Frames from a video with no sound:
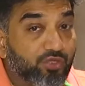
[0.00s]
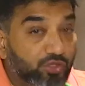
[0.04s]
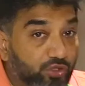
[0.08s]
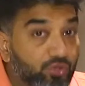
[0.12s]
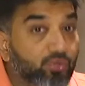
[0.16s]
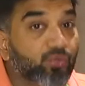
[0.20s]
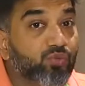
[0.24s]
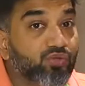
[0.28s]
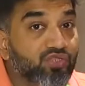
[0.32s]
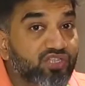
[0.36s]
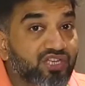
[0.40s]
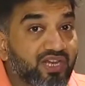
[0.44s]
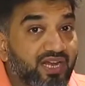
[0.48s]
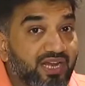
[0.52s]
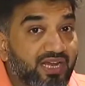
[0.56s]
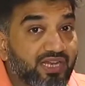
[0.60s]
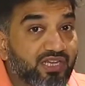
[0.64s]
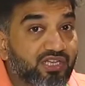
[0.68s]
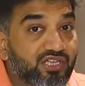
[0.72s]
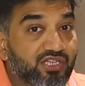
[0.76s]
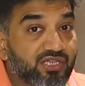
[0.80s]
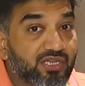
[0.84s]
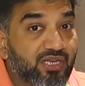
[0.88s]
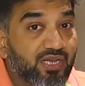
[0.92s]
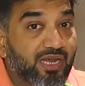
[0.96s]
you
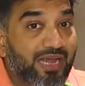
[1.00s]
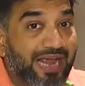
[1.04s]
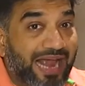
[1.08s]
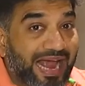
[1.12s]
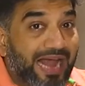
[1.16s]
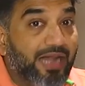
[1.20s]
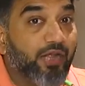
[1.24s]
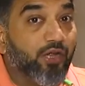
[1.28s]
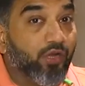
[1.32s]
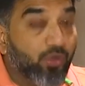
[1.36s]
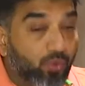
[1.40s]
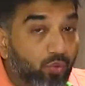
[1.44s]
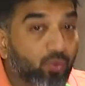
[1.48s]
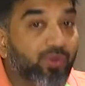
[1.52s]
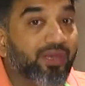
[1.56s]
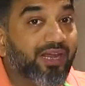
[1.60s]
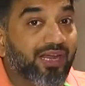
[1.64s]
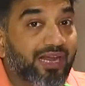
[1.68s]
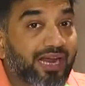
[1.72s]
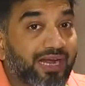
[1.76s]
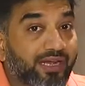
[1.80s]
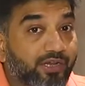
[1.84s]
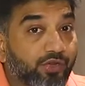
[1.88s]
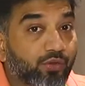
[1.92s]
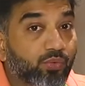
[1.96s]
change and
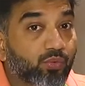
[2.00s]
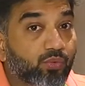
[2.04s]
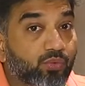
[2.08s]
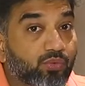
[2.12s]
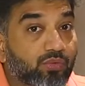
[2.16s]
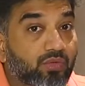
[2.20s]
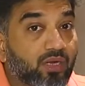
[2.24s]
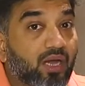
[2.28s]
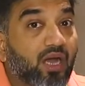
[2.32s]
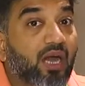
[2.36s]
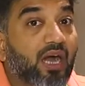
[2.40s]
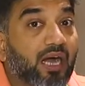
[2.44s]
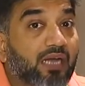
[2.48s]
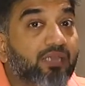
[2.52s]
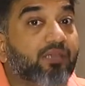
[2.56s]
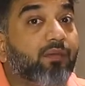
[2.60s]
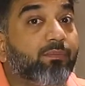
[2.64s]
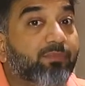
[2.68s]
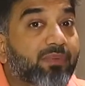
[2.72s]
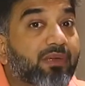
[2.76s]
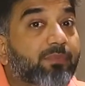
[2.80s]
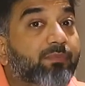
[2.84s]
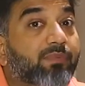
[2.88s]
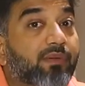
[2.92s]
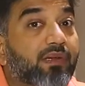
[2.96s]
looking at you,
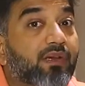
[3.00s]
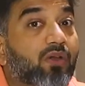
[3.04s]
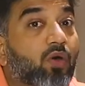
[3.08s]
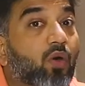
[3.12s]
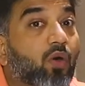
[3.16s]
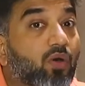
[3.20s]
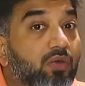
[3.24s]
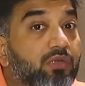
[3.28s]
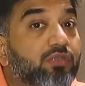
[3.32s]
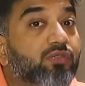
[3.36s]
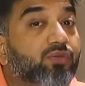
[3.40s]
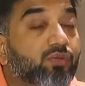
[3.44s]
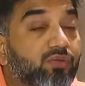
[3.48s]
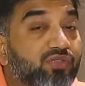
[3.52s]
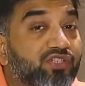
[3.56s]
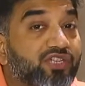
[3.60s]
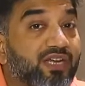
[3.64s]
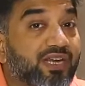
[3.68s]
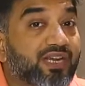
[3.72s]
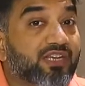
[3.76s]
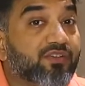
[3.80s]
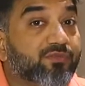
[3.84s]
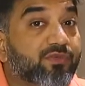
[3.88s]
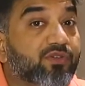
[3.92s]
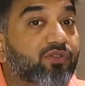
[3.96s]
other people also
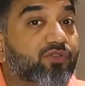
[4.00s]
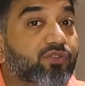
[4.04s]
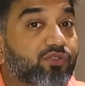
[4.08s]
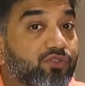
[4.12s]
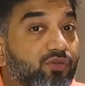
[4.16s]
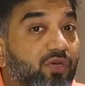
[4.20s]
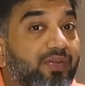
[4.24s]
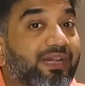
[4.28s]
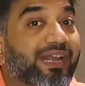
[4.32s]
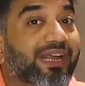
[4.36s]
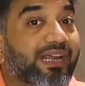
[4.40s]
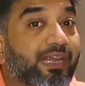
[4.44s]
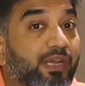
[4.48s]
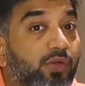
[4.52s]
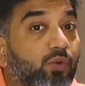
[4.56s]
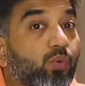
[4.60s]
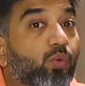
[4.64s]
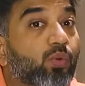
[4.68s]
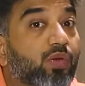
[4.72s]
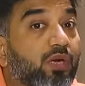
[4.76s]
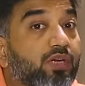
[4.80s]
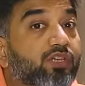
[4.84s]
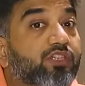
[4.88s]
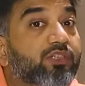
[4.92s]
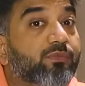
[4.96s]
change because you're taking
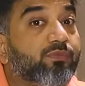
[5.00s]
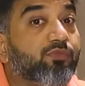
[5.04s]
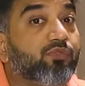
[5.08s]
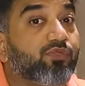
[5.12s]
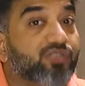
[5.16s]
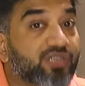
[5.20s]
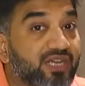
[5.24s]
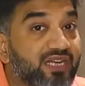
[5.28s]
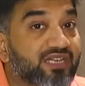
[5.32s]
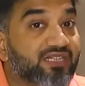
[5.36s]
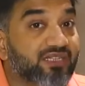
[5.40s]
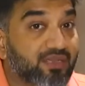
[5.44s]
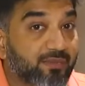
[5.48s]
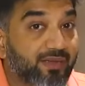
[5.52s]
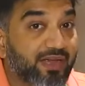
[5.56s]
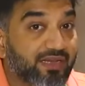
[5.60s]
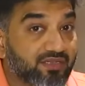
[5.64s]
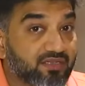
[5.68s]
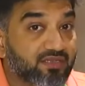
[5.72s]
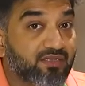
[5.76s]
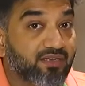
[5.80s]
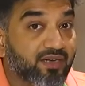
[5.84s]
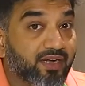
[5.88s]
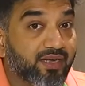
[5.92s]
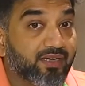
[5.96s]
ownership to change them,
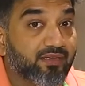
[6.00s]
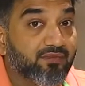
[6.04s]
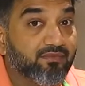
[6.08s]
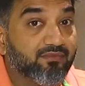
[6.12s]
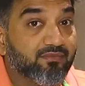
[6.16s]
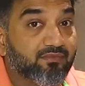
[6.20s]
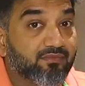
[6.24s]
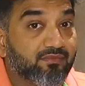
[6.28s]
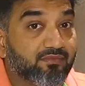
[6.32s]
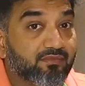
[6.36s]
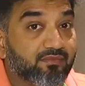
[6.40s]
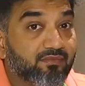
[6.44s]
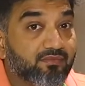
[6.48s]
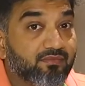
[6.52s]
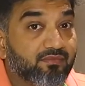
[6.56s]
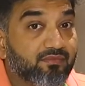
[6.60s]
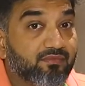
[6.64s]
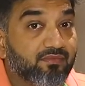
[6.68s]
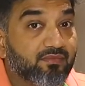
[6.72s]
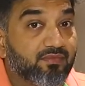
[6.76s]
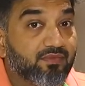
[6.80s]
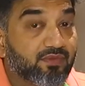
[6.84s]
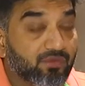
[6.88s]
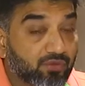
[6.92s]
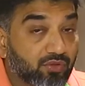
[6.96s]
actually, right?
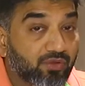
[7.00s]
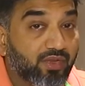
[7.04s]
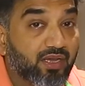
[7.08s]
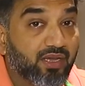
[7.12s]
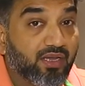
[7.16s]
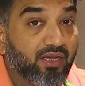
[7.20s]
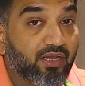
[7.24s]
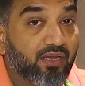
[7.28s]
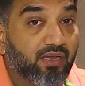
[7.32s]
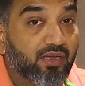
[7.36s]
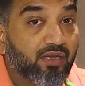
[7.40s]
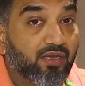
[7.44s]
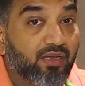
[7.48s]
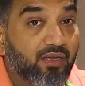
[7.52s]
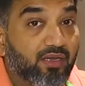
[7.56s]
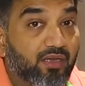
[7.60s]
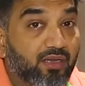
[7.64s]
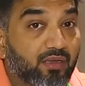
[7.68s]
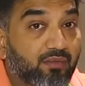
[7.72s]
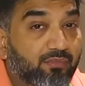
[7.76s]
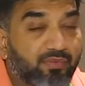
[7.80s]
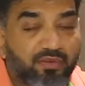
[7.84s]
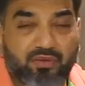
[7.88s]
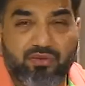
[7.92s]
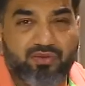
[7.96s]
Okay?
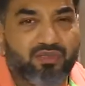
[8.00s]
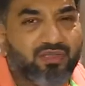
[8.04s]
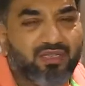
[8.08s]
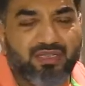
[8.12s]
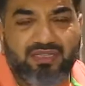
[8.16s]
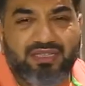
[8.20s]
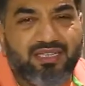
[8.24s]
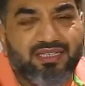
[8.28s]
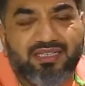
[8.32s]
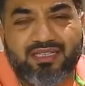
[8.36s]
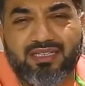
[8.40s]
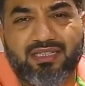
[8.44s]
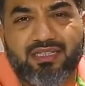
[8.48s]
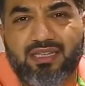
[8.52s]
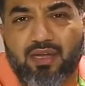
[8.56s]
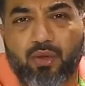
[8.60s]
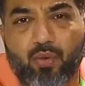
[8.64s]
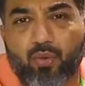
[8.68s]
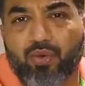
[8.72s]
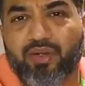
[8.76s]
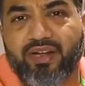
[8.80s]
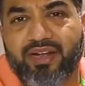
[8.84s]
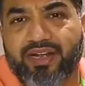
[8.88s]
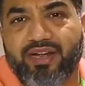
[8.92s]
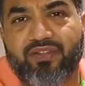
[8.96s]
Because this is
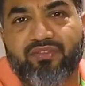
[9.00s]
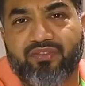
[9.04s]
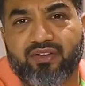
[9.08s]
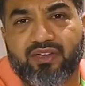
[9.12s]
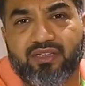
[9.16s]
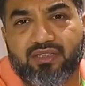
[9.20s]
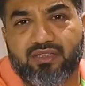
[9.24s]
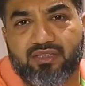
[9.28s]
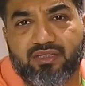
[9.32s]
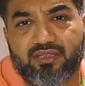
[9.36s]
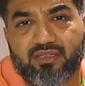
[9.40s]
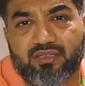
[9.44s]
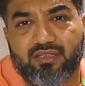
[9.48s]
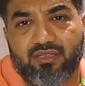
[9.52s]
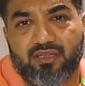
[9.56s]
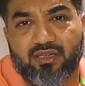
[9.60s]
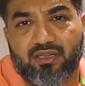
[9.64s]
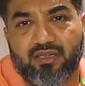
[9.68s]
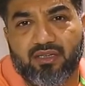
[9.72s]
the only difference.